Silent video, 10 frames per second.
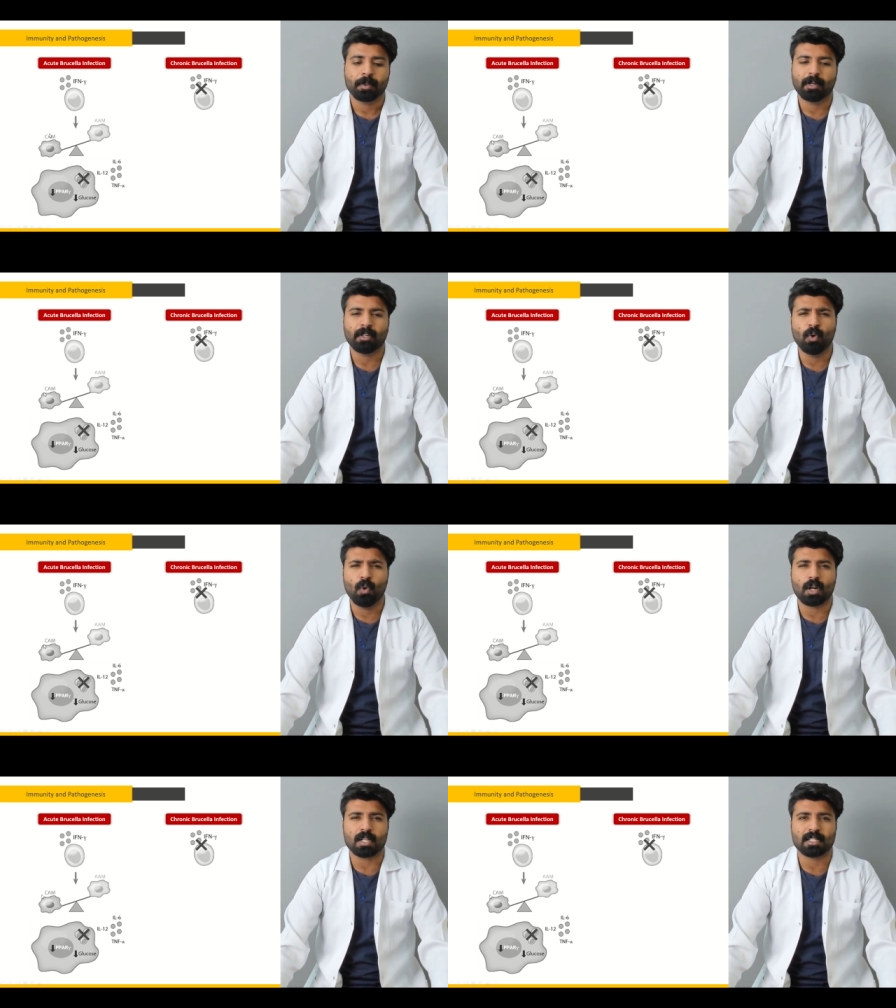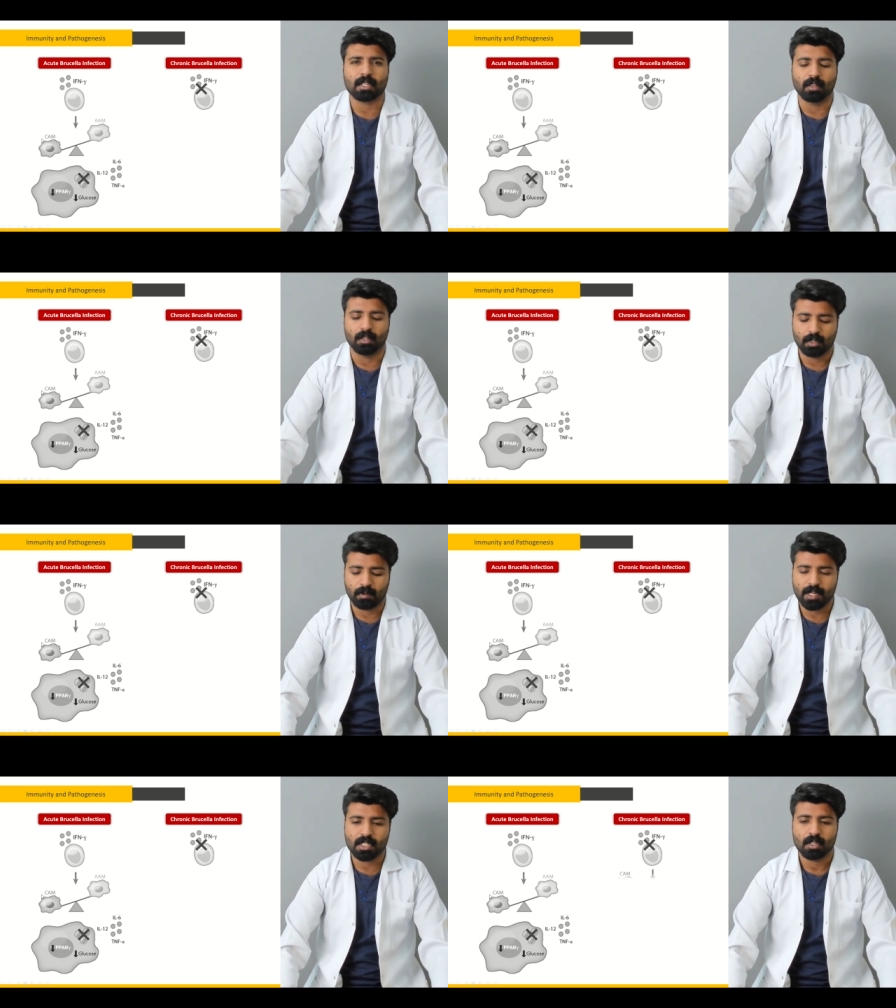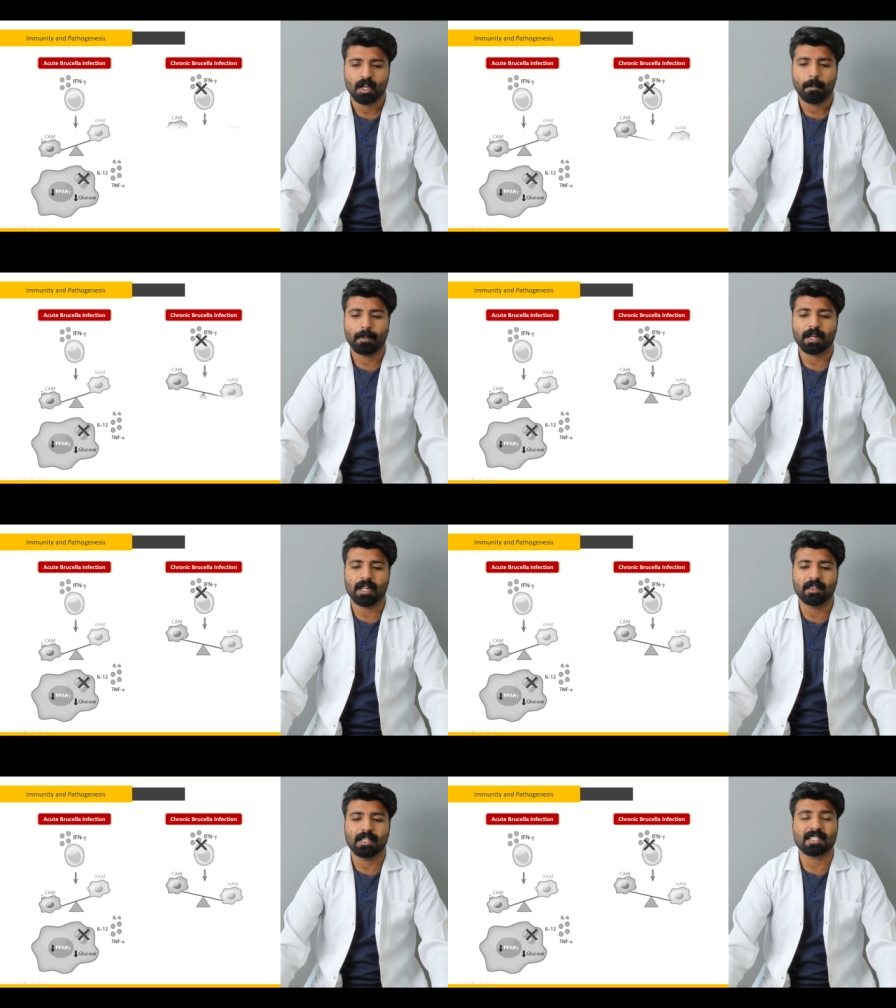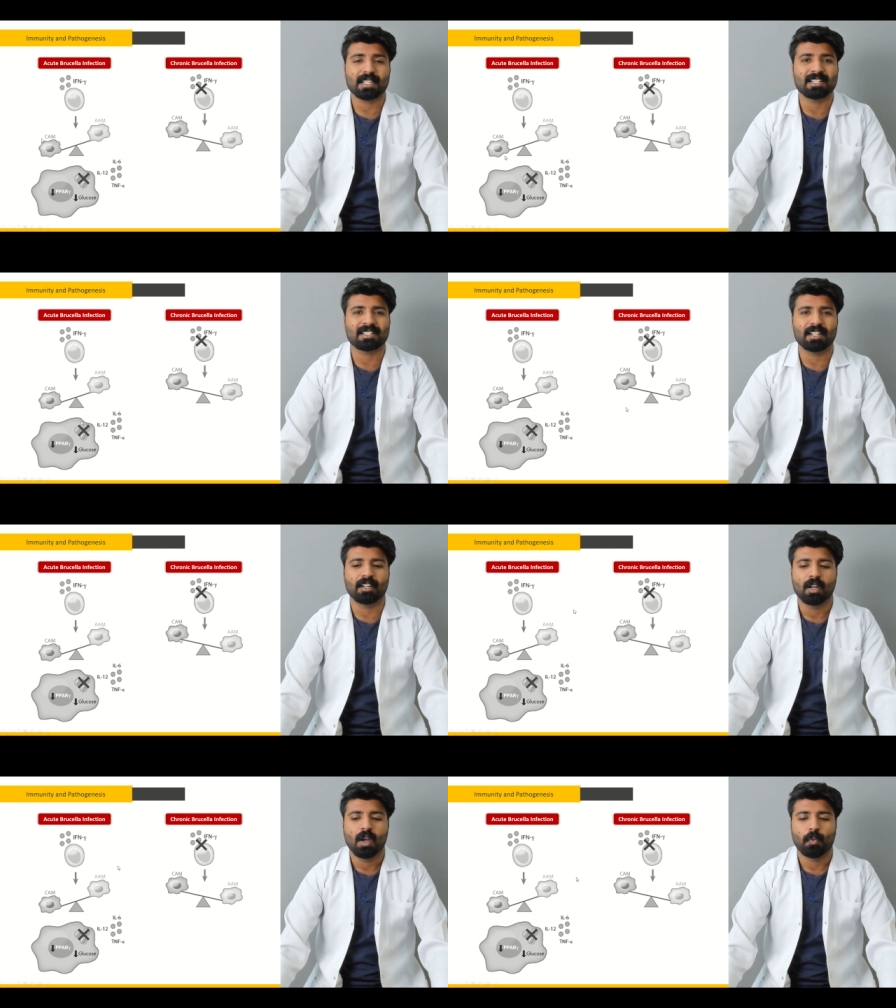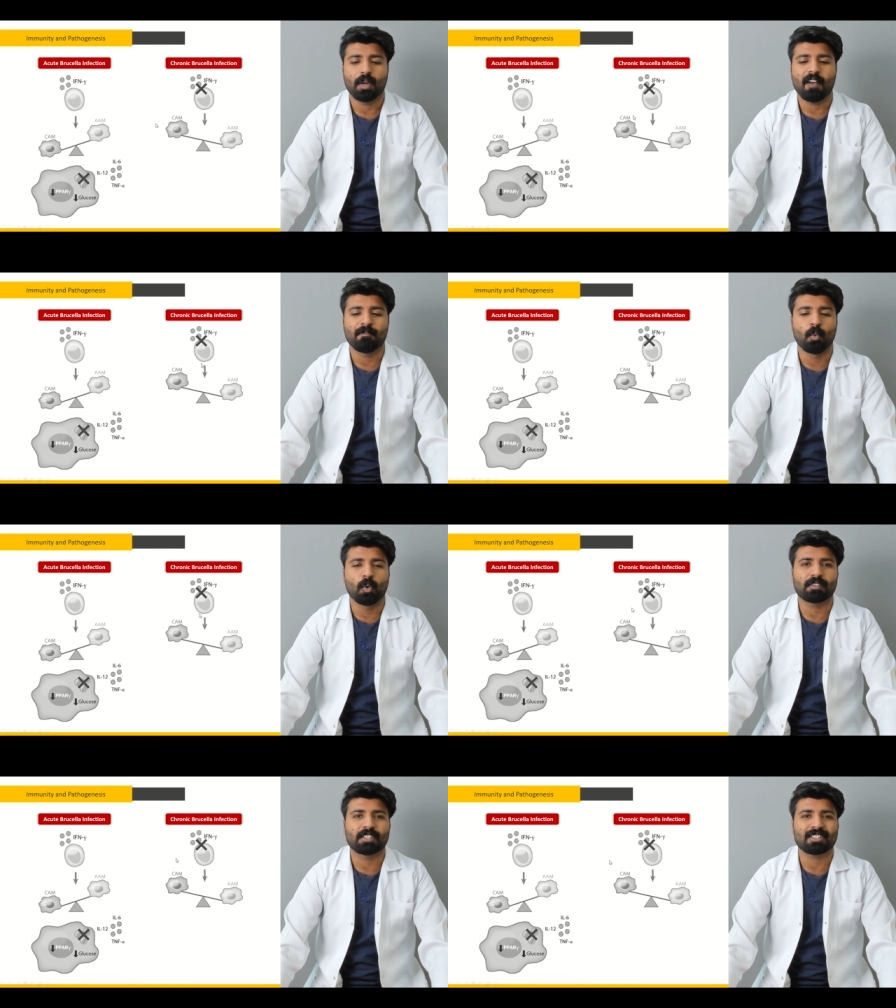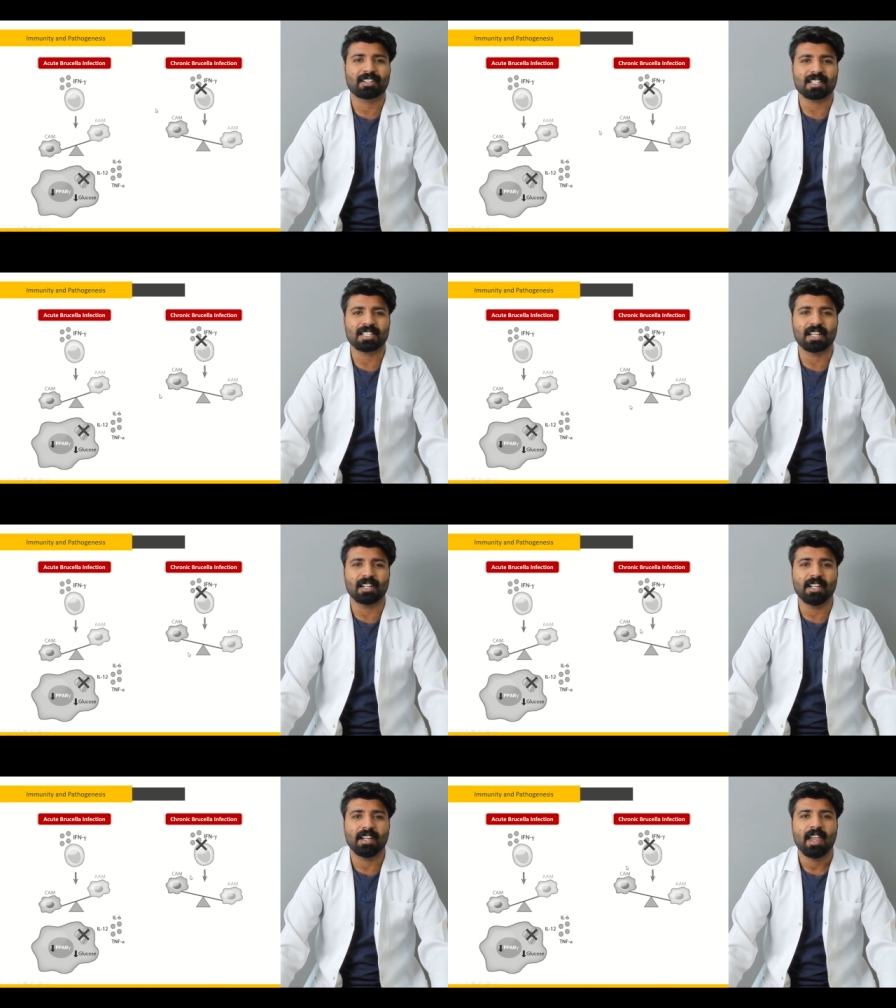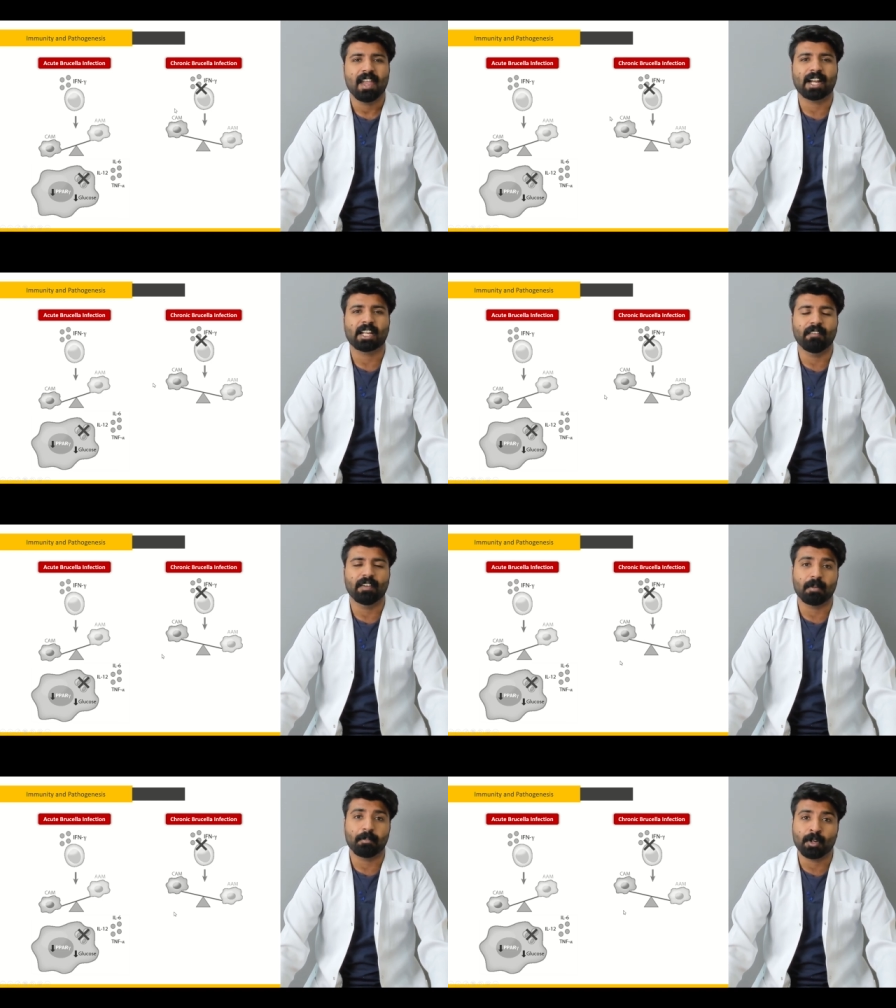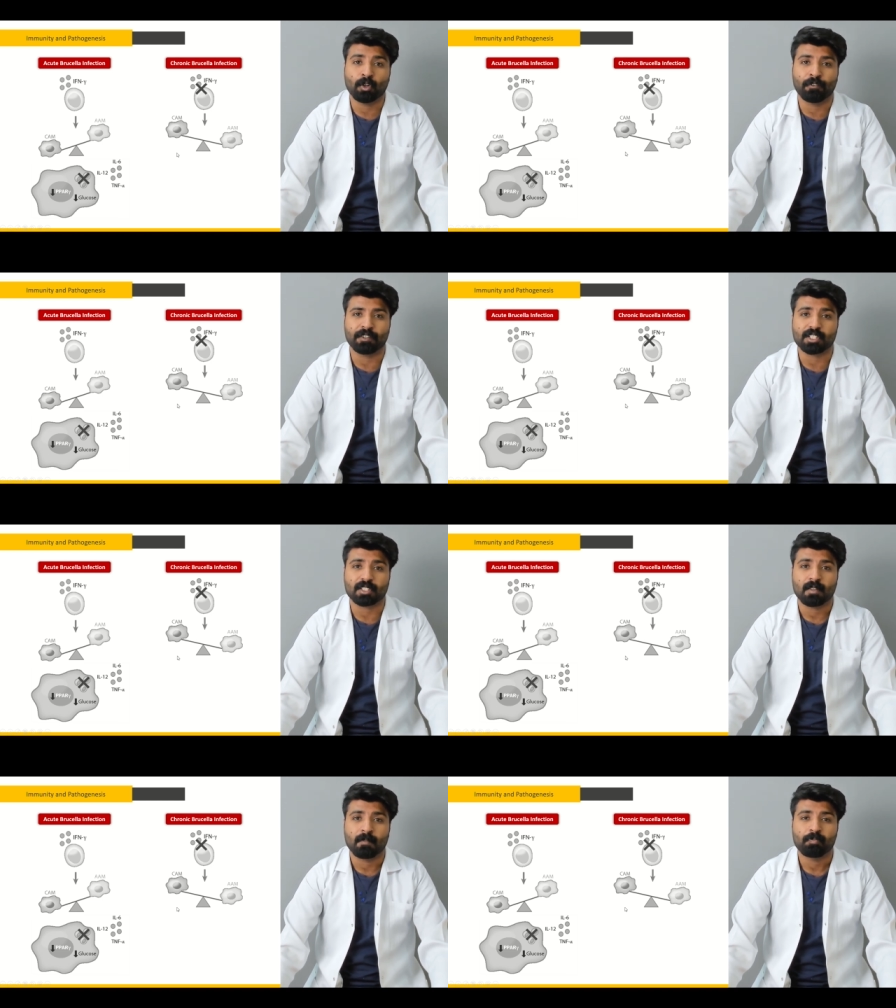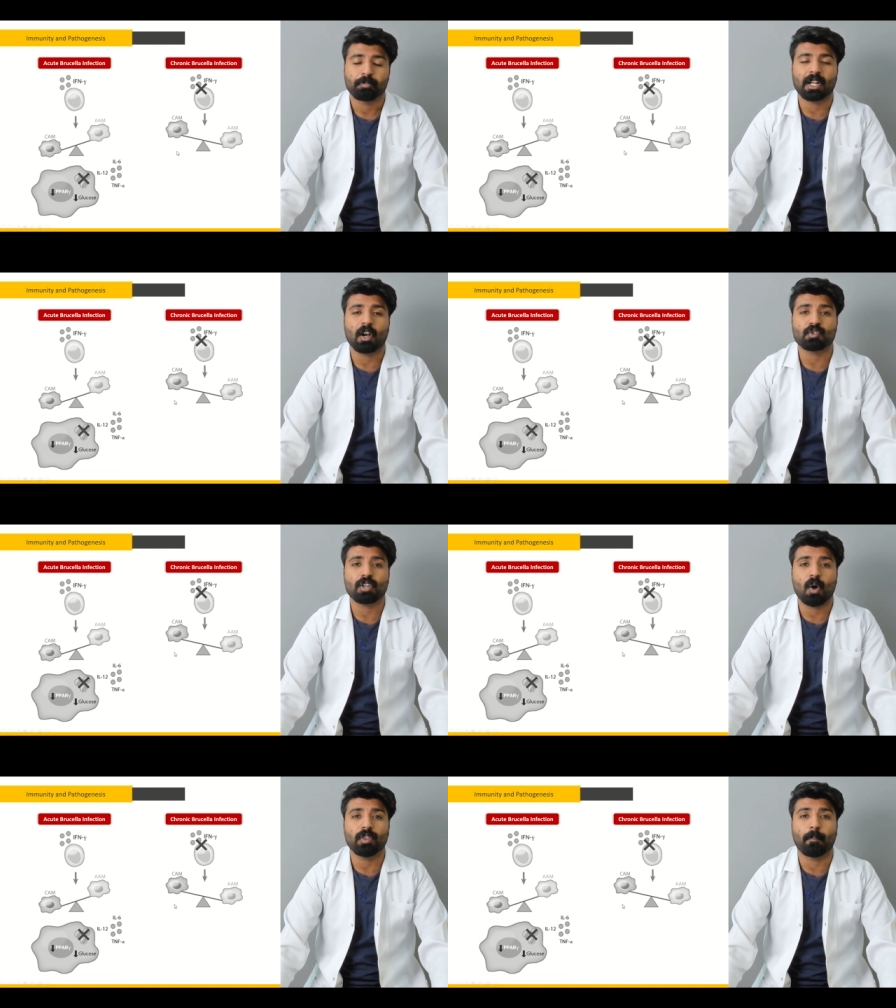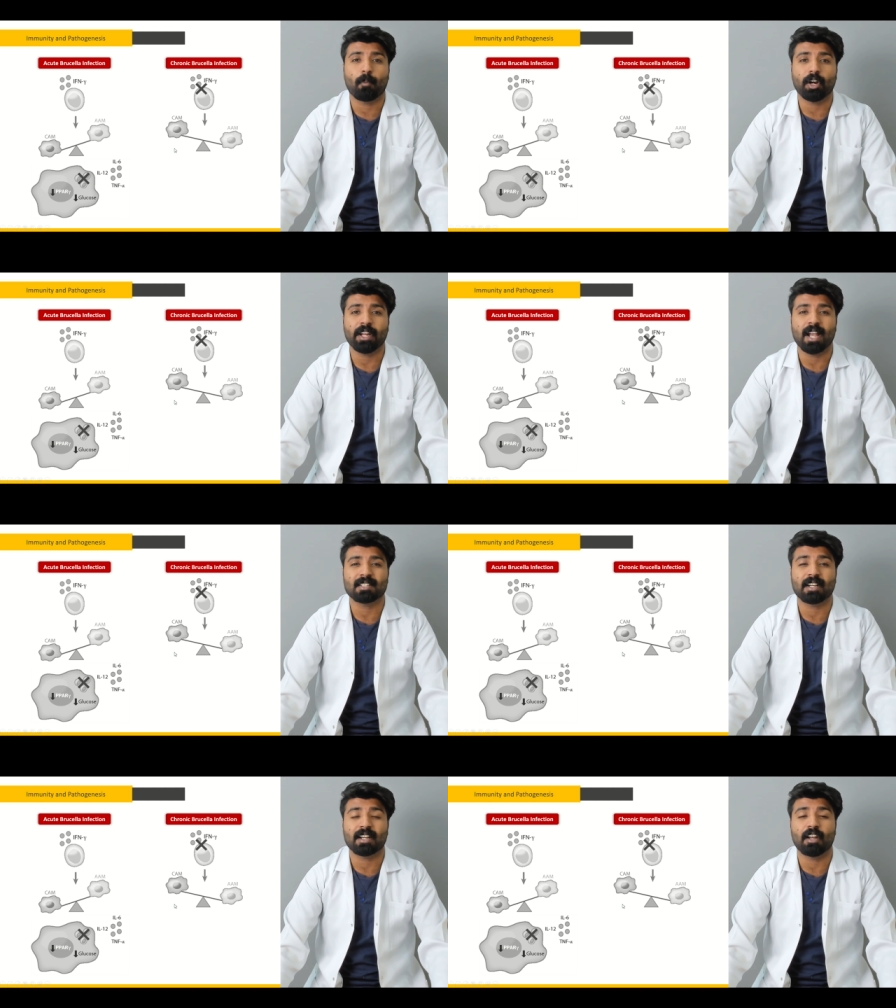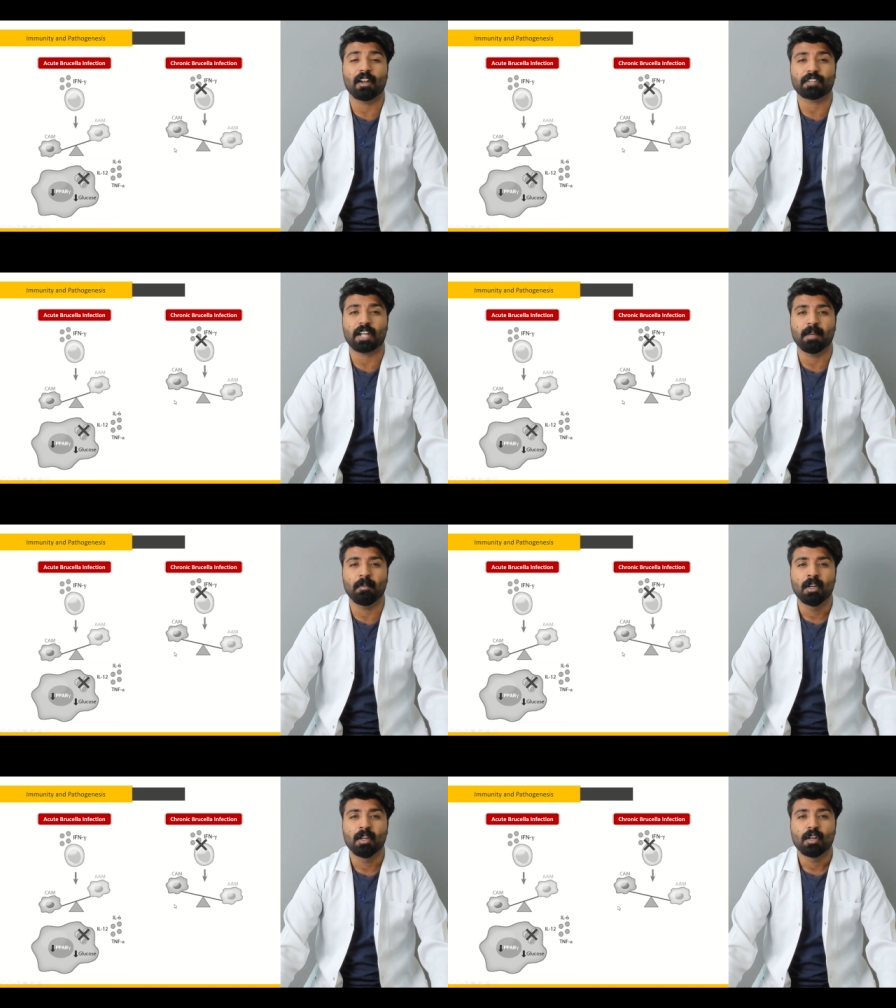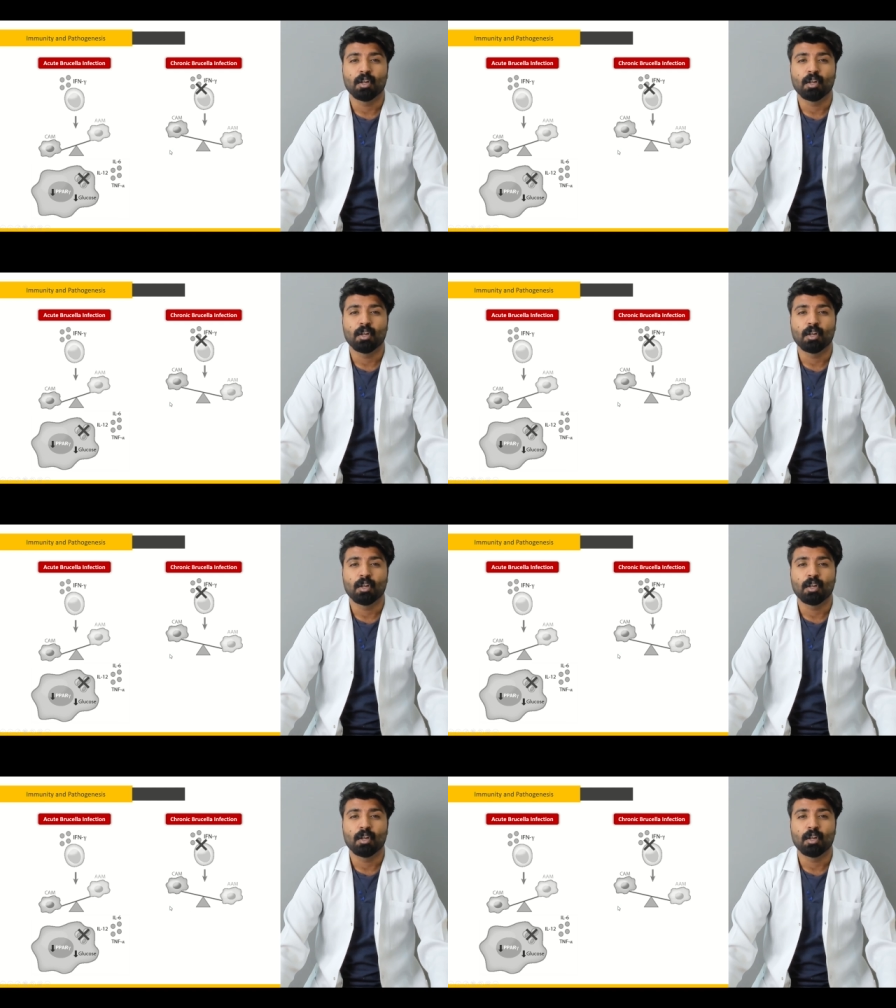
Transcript: but no classical right but in this instant we'll have more of these classically activated macrophages because now the body has had enough time